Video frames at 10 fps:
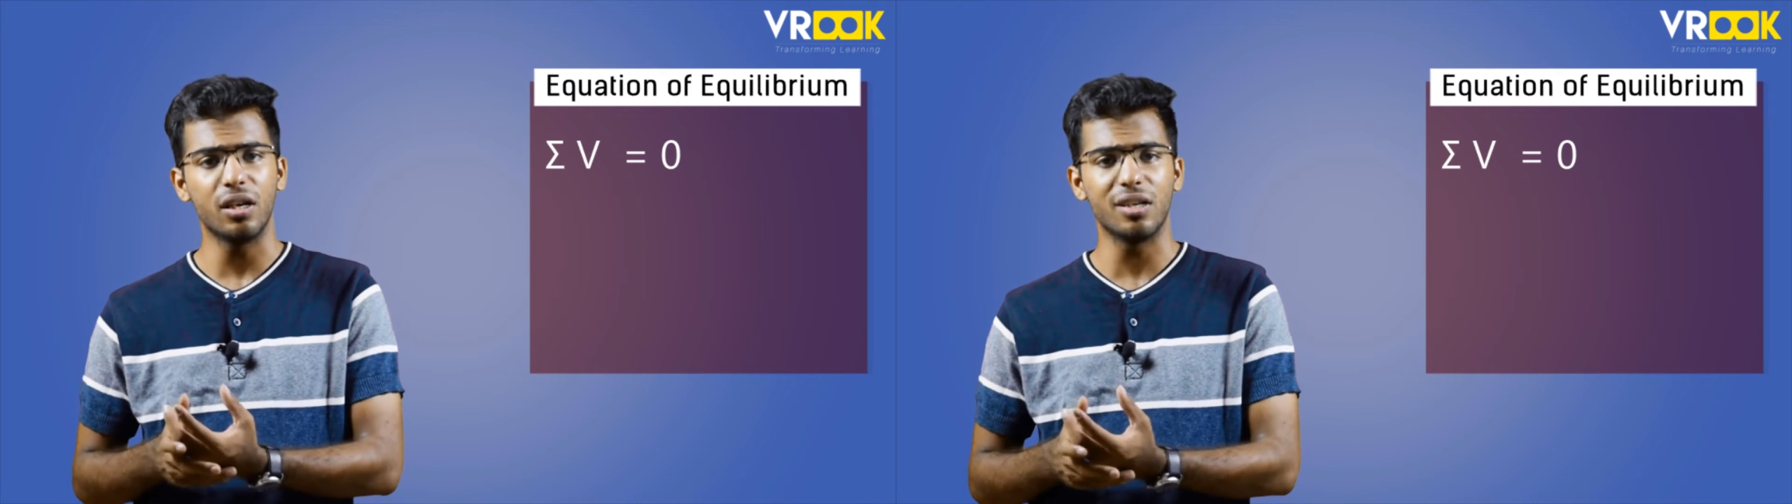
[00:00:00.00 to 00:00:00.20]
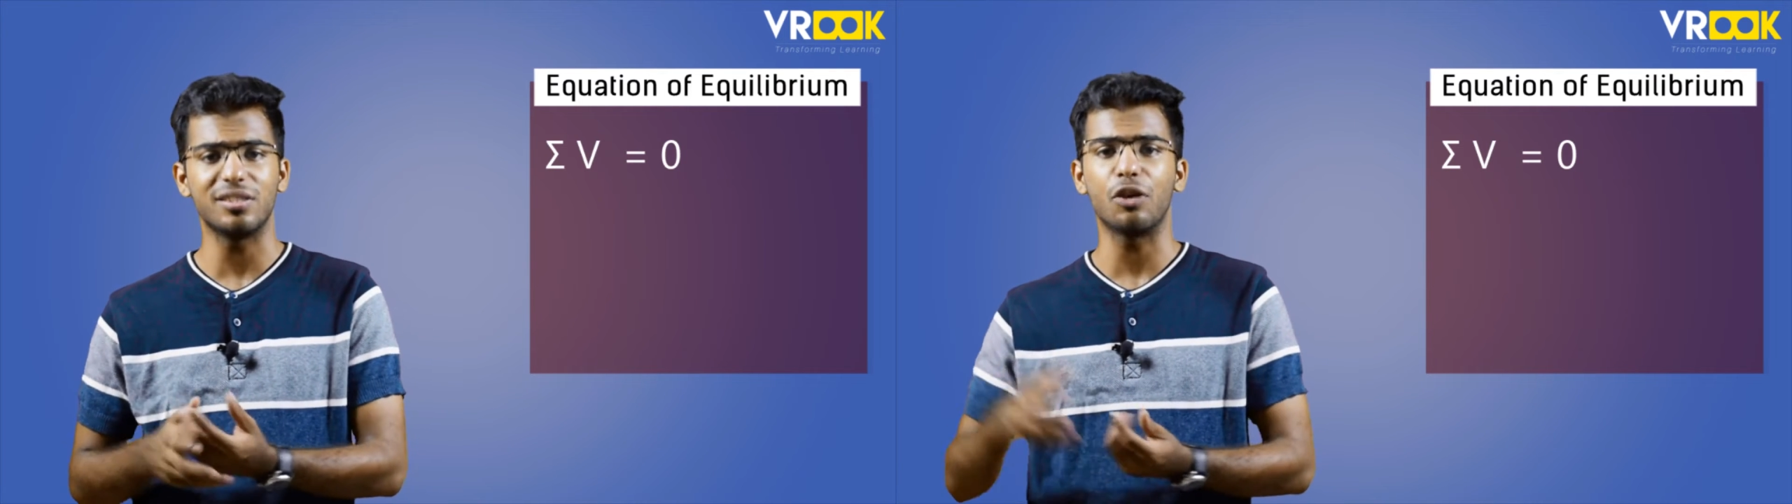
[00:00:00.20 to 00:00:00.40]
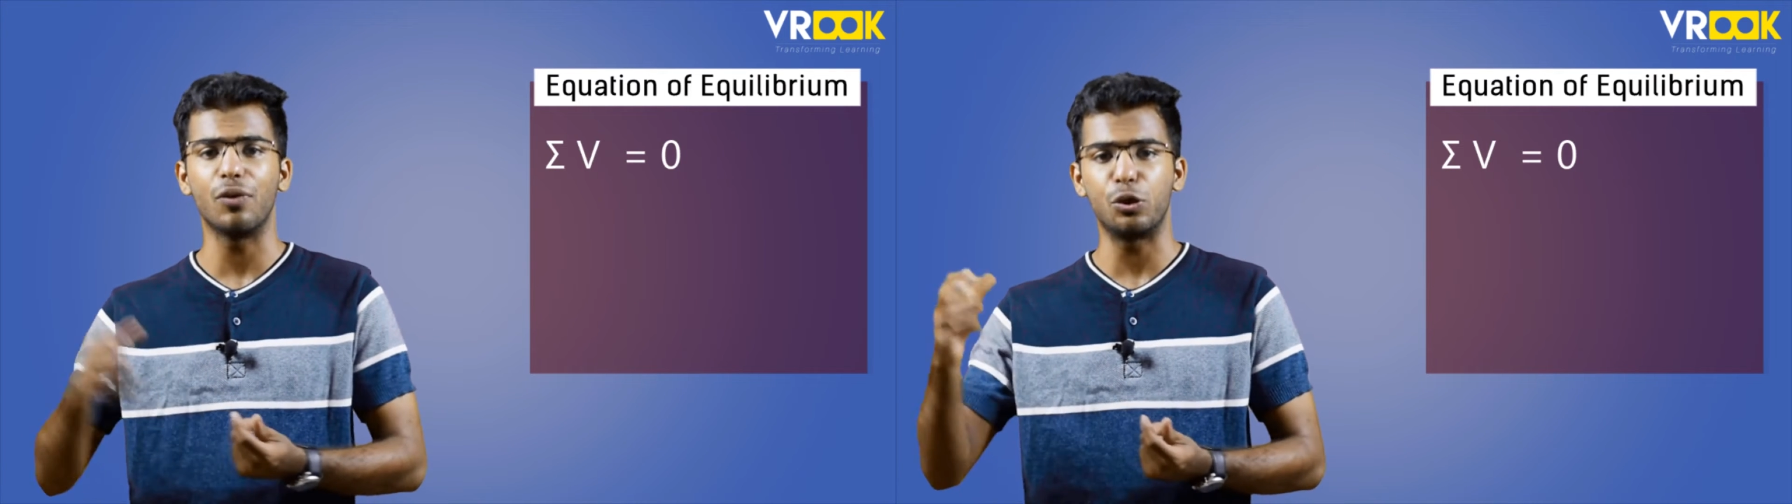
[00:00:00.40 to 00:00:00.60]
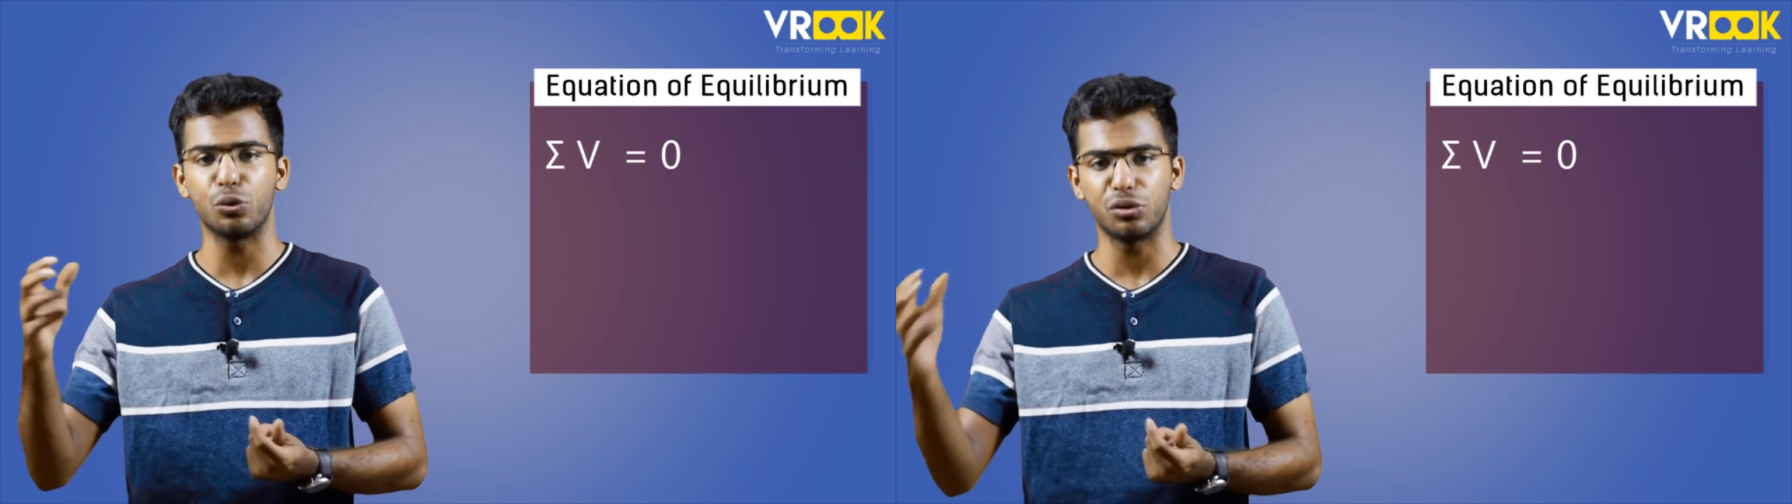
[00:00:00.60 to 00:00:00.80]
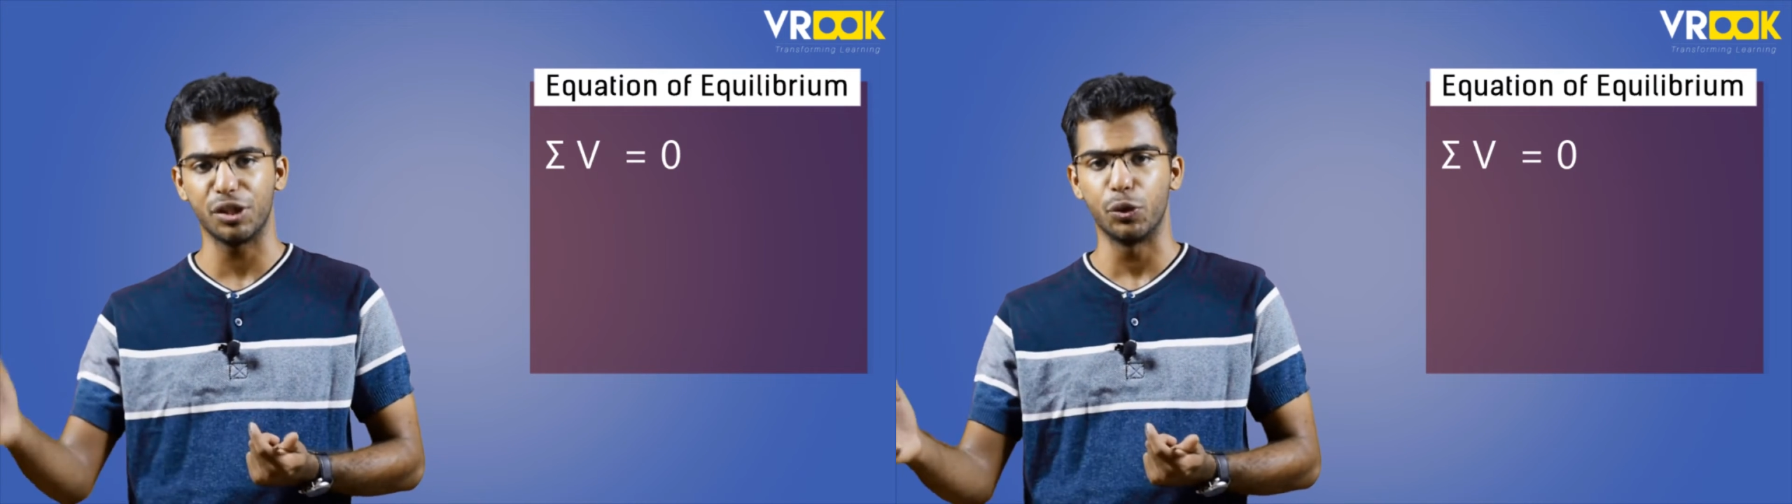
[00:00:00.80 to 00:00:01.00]
is equal
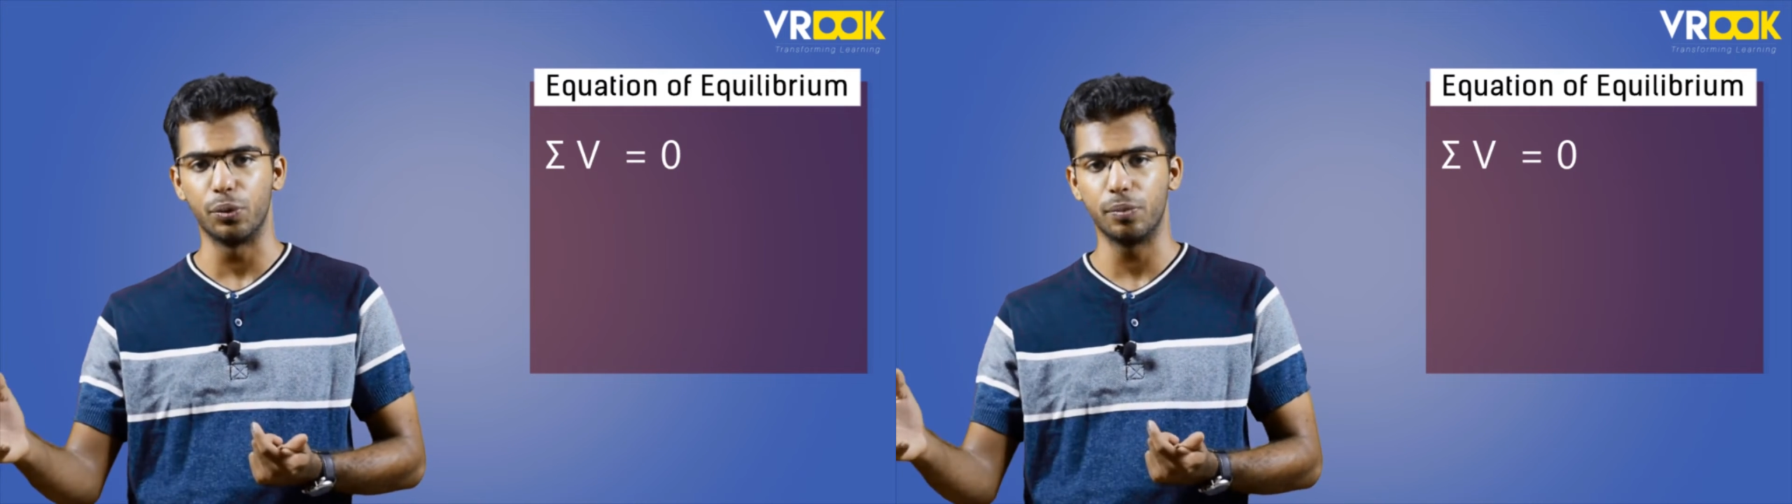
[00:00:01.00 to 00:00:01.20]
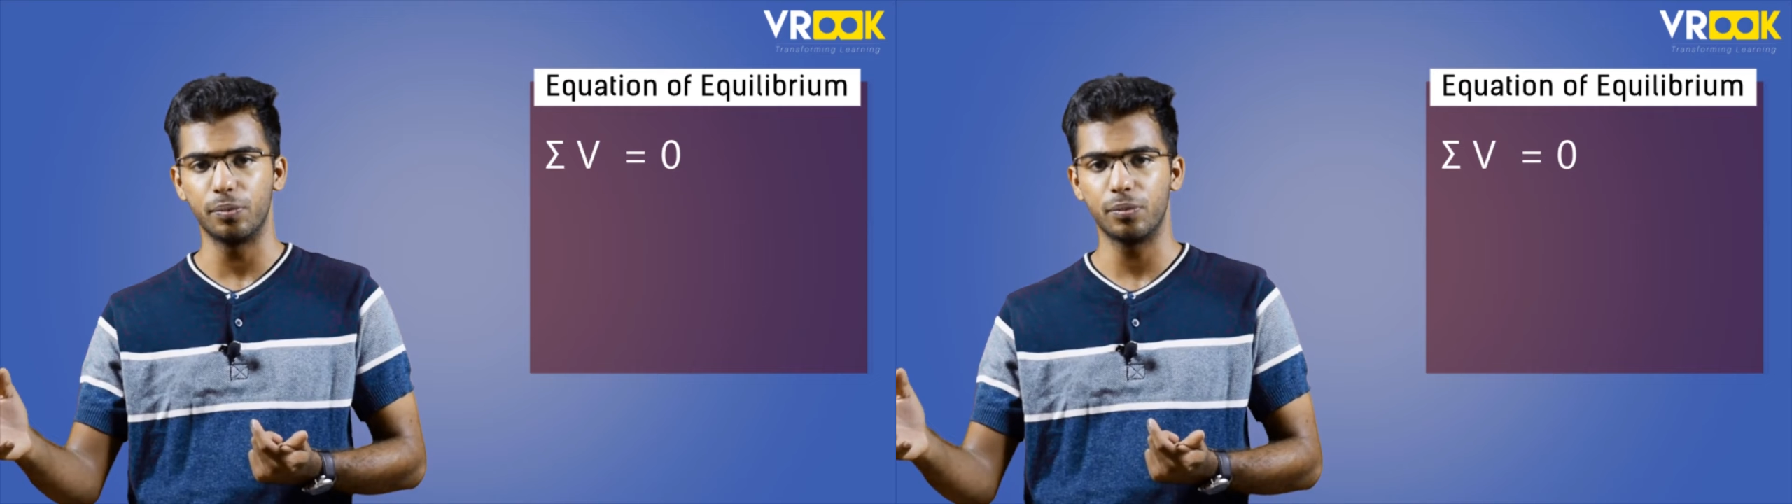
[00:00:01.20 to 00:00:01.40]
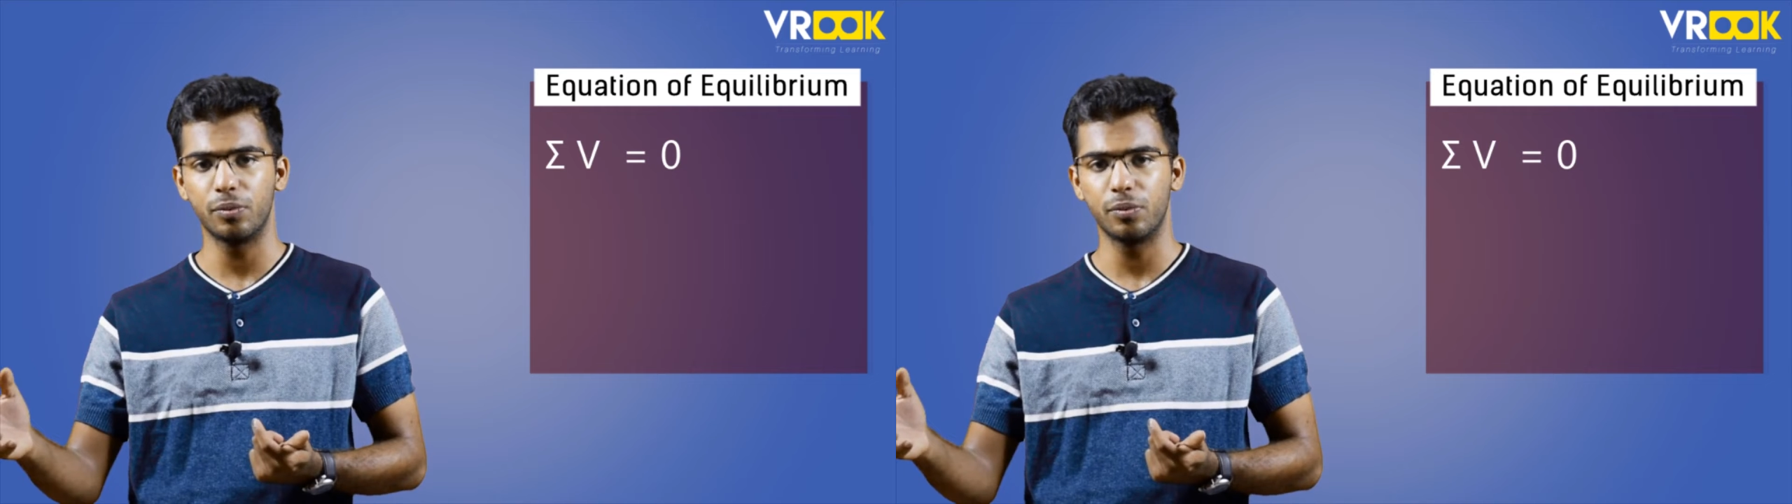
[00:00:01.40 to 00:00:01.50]
to 0